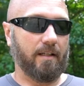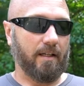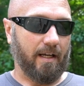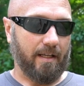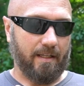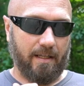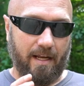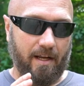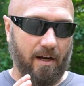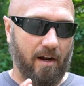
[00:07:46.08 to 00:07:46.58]

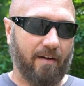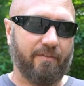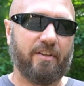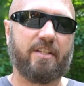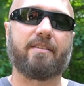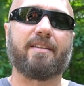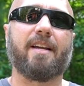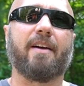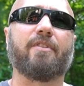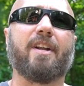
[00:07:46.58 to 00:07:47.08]
I
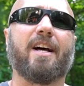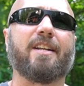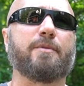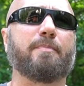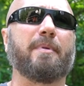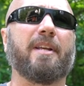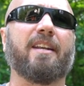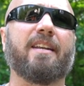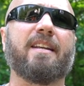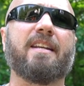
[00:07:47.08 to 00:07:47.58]
obviously have not
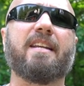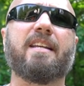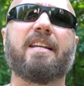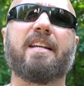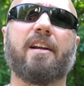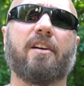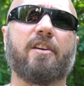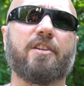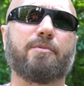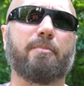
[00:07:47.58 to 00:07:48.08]
spent
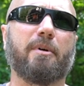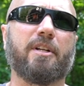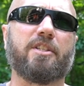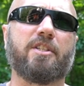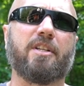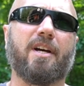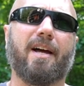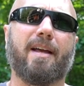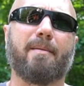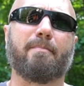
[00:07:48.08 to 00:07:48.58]
near as
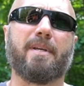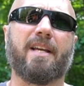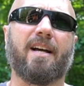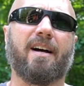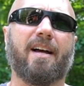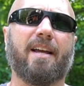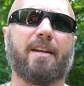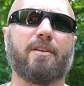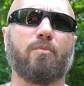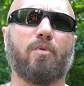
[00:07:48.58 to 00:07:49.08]
much time
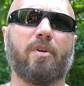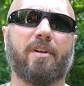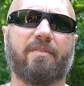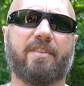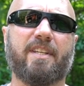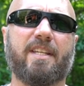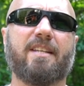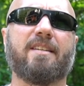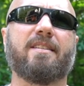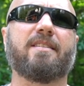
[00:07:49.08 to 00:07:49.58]
behind one of
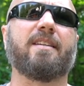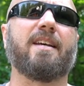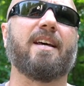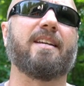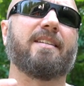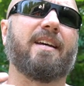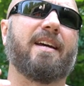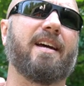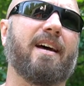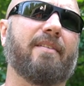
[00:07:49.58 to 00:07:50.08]
these
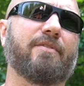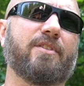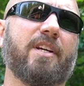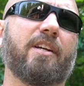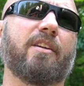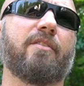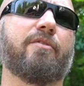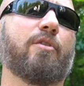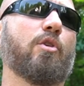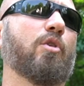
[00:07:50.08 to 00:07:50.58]
as I have
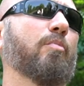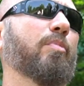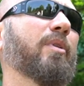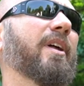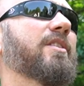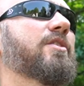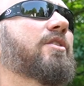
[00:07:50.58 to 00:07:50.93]
second focal plane